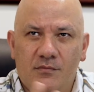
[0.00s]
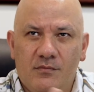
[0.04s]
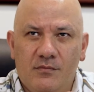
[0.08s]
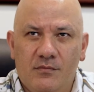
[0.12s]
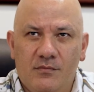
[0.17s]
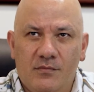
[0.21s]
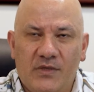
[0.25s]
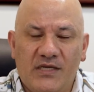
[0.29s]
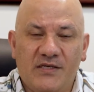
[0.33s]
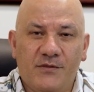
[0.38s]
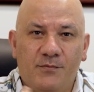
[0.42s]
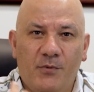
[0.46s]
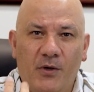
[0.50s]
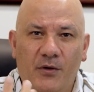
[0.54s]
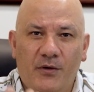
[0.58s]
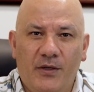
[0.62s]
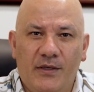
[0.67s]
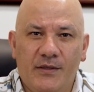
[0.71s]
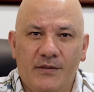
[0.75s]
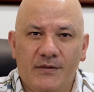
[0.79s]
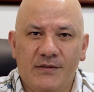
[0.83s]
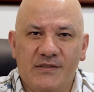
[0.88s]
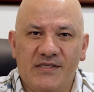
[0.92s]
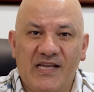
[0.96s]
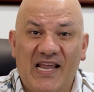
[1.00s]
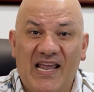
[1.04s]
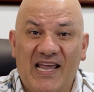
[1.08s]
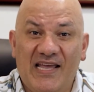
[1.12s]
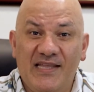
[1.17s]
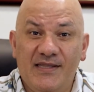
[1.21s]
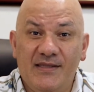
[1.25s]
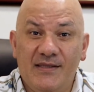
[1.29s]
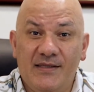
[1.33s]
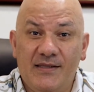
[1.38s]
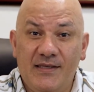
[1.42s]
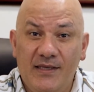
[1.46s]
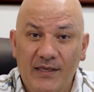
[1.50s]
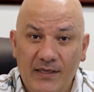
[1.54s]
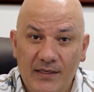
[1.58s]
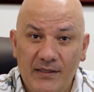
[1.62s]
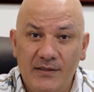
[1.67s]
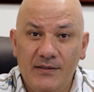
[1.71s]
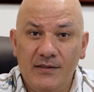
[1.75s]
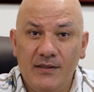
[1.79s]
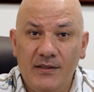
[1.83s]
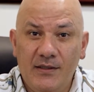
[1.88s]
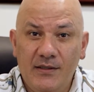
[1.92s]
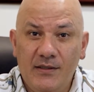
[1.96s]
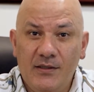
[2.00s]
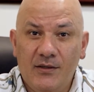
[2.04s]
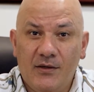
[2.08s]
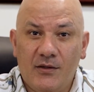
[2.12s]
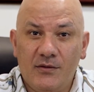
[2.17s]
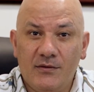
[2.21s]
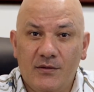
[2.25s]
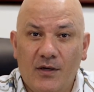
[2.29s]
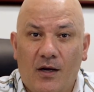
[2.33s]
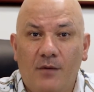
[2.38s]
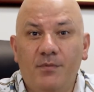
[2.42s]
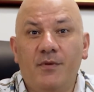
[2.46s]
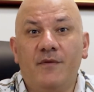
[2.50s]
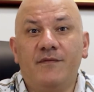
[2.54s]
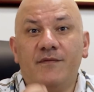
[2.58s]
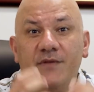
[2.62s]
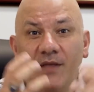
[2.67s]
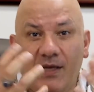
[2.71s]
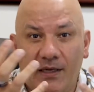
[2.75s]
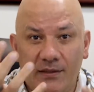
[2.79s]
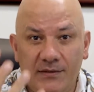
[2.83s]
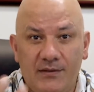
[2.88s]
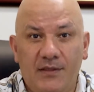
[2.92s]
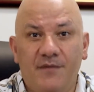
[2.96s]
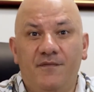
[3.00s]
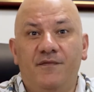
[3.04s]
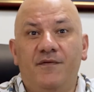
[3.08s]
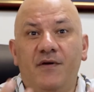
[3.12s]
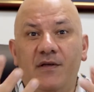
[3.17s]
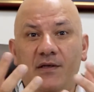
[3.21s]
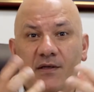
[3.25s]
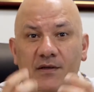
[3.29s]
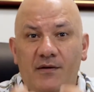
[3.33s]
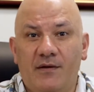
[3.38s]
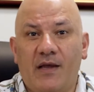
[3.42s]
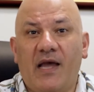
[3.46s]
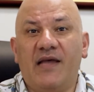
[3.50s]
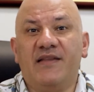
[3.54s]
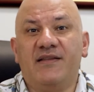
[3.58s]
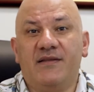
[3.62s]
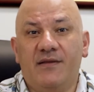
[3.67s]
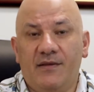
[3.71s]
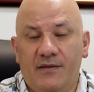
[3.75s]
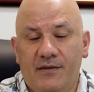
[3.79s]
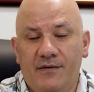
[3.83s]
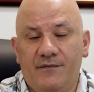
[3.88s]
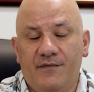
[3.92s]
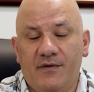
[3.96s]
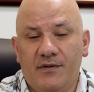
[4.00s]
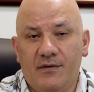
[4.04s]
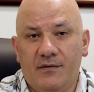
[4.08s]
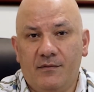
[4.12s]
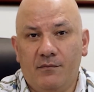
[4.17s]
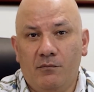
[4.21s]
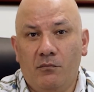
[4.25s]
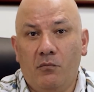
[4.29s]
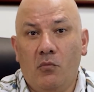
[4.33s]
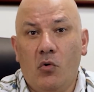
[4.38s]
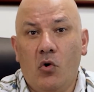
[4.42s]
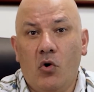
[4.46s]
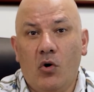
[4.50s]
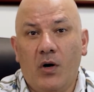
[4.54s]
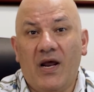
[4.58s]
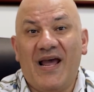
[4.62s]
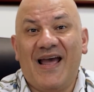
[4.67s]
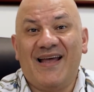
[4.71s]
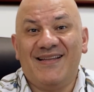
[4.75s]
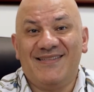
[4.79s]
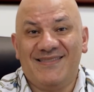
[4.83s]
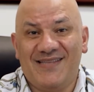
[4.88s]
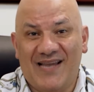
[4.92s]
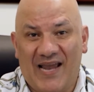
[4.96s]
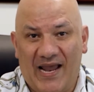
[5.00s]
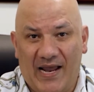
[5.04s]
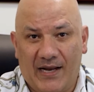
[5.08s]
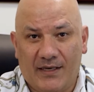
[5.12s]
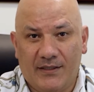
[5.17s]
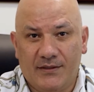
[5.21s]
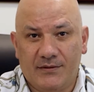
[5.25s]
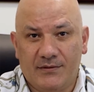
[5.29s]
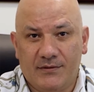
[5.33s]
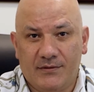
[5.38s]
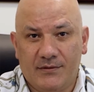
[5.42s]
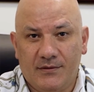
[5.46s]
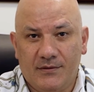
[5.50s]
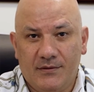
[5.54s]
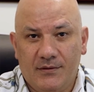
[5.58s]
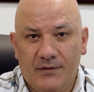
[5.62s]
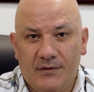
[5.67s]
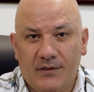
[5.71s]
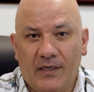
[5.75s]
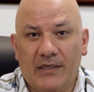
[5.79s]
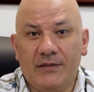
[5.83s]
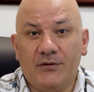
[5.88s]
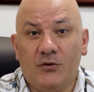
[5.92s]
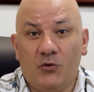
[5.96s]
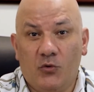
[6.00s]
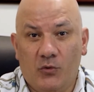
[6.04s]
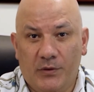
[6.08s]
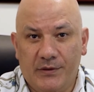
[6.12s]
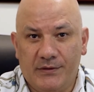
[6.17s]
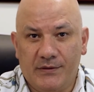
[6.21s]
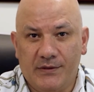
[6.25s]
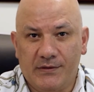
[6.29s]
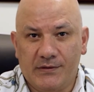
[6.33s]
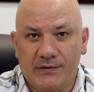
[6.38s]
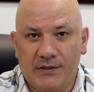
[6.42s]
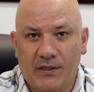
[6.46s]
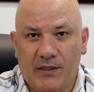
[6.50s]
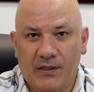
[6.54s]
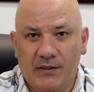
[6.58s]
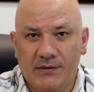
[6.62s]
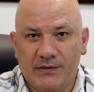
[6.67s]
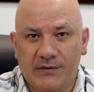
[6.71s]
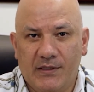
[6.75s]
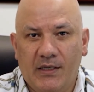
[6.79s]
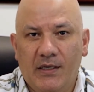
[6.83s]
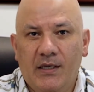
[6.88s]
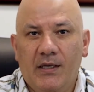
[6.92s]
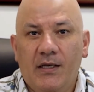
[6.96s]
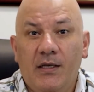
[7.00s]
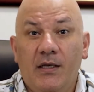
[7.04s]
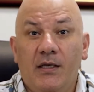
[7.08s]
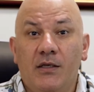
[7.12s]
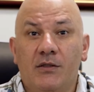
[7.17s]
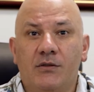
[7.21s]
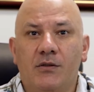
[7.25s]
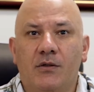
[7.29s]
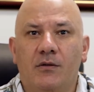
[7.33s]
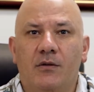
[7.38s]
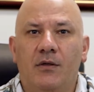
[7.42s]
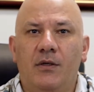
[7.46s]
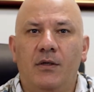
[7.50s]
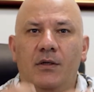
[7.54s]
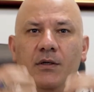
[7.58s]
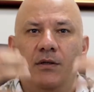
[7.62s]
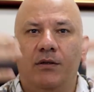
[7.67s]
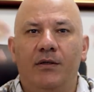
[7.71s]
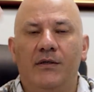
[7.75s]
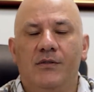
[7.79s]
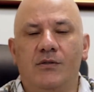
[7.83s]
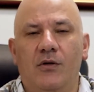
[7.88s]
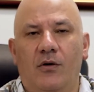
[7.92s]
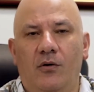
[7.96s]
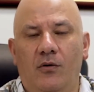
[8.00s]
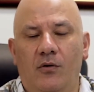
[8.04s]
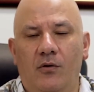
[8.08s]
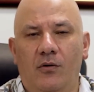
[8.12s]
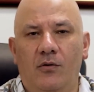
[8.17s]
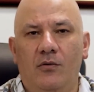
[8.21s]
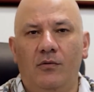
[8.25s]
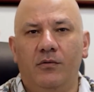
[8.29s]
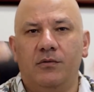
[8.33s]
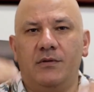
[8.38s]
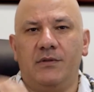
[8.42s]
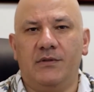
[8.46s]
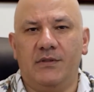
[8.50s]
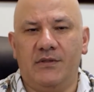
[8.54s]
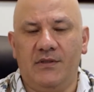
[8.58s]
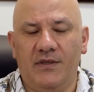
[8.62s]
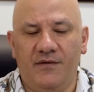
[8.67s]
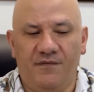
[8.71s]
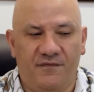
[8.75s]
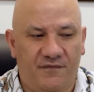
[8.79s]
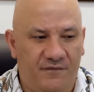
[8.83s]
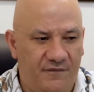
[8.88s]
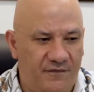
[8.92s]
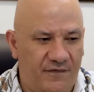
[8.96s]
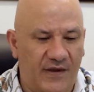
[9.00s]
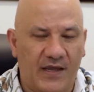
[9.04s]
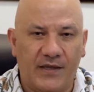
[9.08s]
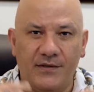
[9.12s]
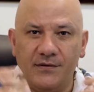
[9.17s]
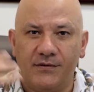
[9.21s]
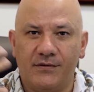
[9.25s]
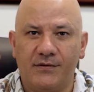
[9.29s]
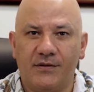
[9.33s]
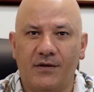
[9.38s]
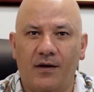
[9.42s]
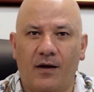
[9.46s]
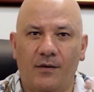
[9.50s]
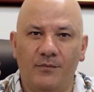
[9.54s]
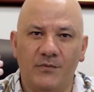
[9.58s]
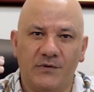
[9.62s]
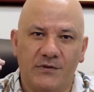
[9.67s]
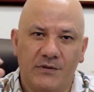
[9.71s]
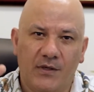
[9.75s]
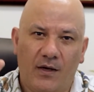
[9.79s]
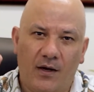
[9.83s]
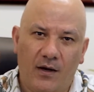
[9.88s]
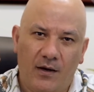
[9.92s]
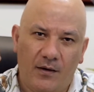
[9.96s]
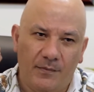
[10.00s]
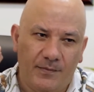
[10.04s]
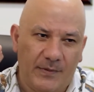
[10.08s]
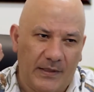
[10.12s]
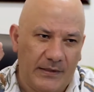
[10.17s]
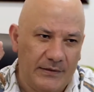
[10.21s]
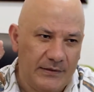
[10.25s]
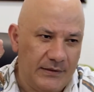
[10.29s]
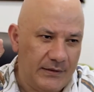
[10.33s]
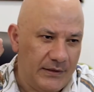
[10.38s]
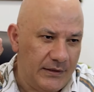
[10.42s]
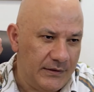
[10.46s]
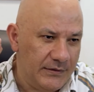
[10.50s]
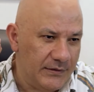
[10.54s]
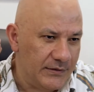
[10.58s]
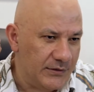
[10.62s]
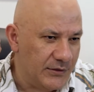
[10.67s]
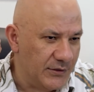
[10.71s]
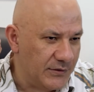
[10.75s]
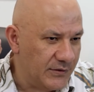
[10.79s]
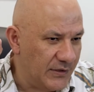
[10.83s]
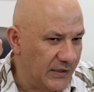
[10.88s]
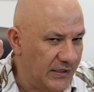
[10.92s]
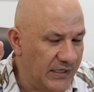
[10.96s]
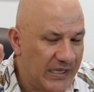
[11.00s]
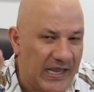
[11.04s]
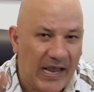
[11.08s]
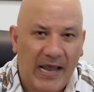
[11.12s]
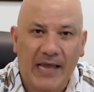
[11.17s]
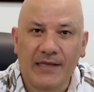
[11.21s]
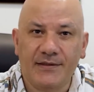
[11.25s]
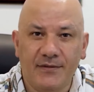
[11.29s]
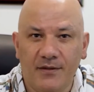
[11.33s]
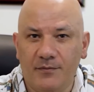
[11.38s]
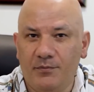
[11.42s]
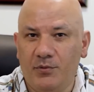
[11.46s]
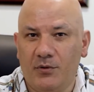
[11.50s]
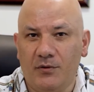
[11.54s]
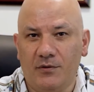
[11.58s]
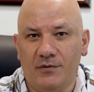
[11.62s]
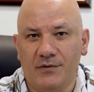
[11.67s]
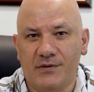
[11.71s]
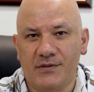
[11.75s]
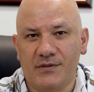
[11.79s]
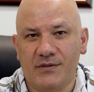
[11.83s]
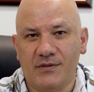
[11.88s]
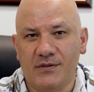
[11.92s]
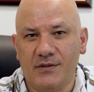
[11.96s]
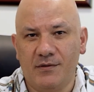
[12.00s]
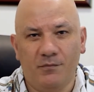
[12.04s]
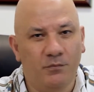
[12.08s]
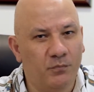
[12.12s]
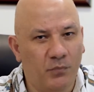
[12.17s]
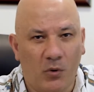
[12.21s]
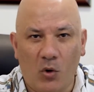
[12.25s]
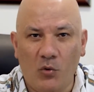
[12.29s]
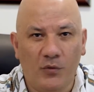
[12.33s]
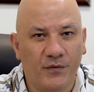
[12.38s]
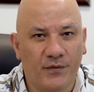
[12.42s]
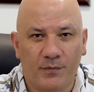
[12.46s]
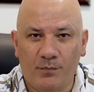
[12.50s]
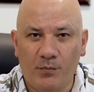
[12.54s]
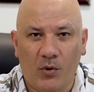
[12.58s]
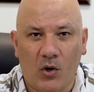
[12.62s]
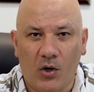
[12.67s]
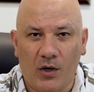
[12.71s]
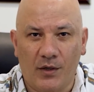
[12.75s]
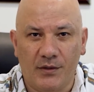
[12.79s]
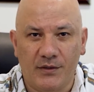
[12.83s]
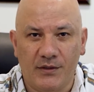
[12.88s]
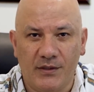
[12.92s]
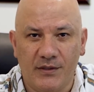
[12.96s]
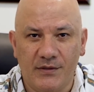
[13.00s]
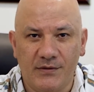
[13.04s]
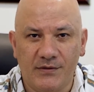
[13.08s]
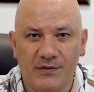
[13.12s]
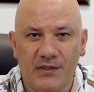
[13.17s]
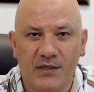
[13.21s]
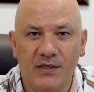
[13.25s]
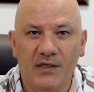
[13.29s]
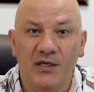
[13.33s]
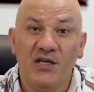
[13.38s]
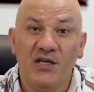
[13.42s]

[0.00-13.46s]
experience, and then on top of that they feel even more attacked and criticized. So this whole defense comes up and then just catapults both parties